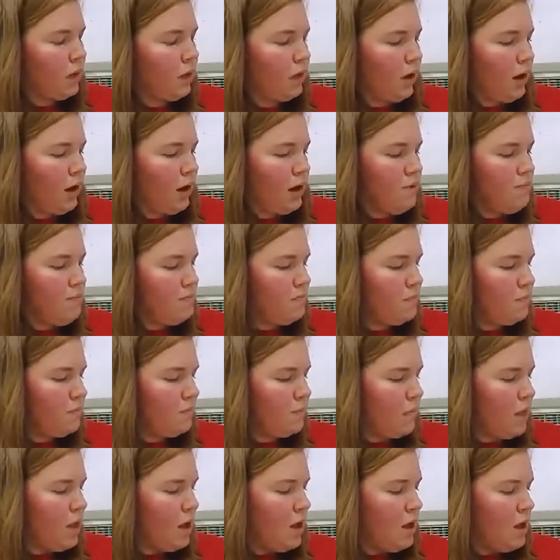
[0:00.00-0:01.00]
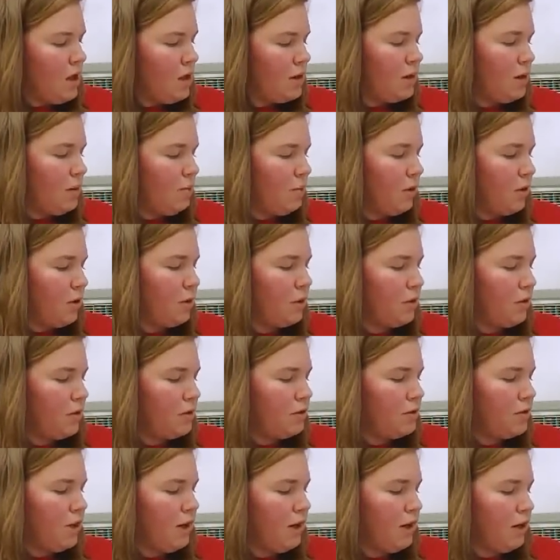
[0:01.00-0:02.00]
Okay. Number
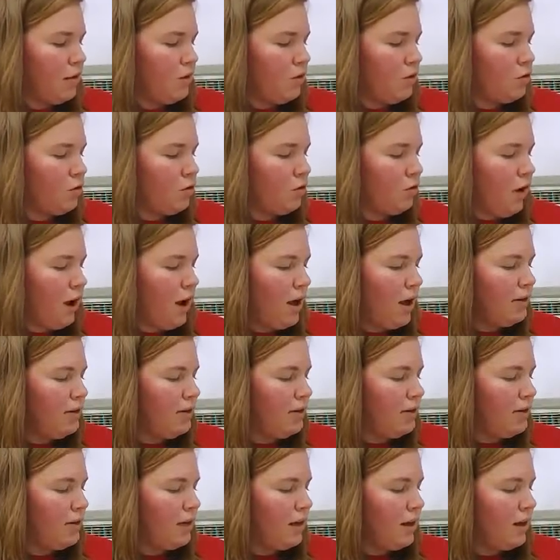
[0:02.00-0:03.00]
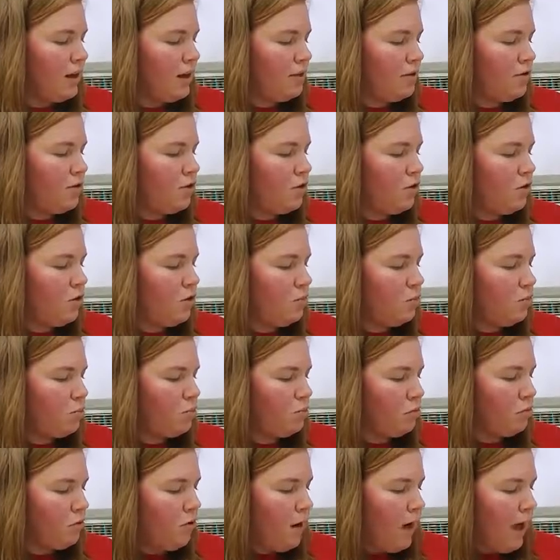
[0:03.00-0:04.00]
13, crust is to
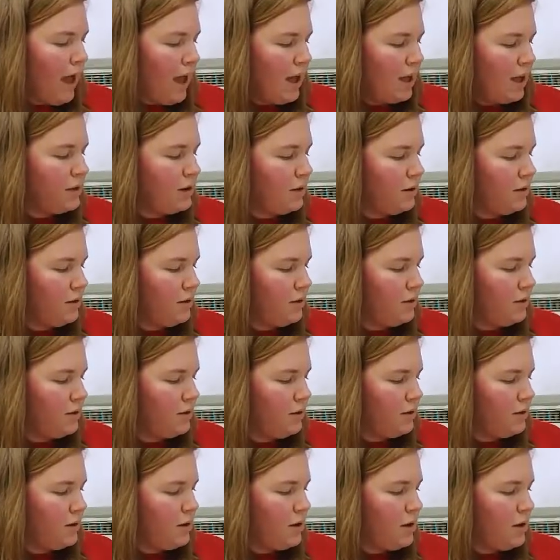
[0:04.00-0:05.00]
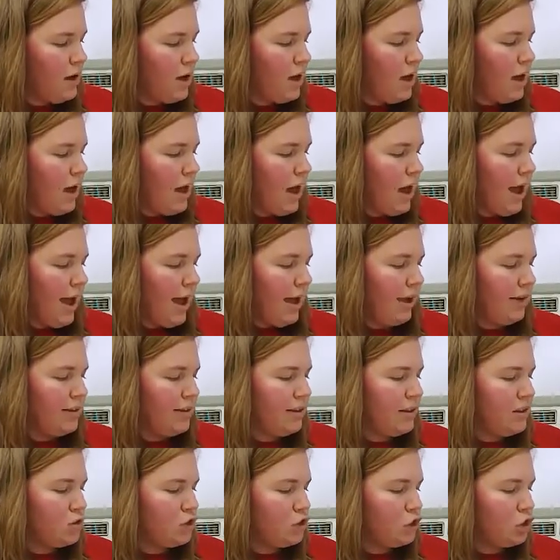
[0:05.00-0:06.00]
bread
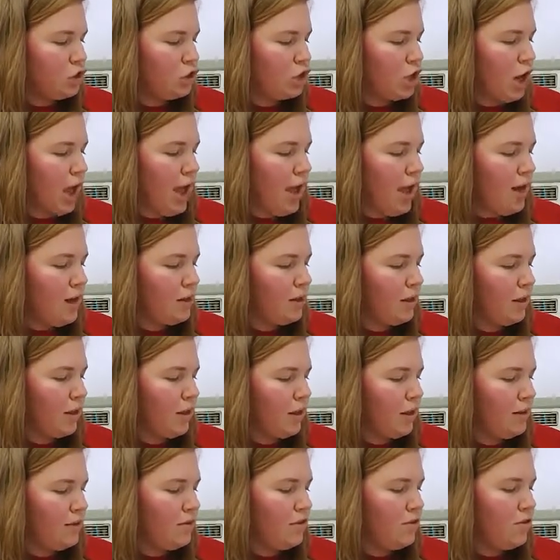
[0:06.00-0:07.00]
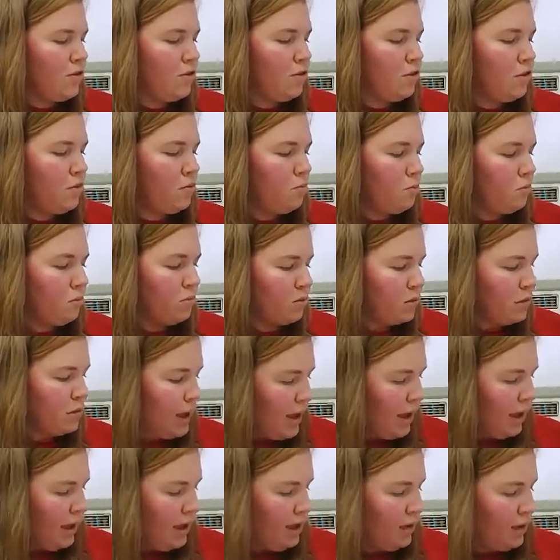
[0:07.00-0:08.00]
as shell is to
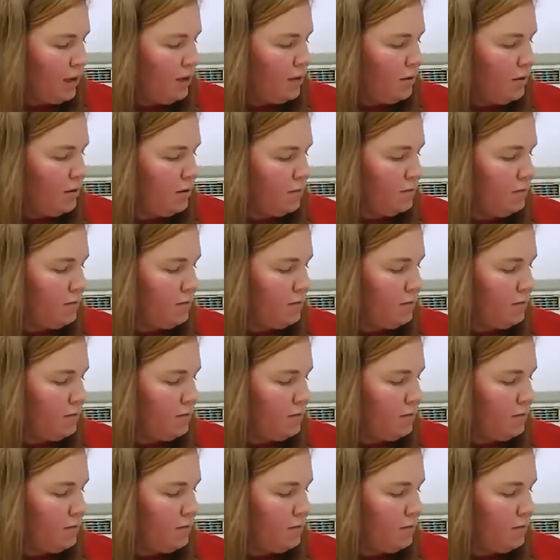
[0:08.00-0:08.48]
blank.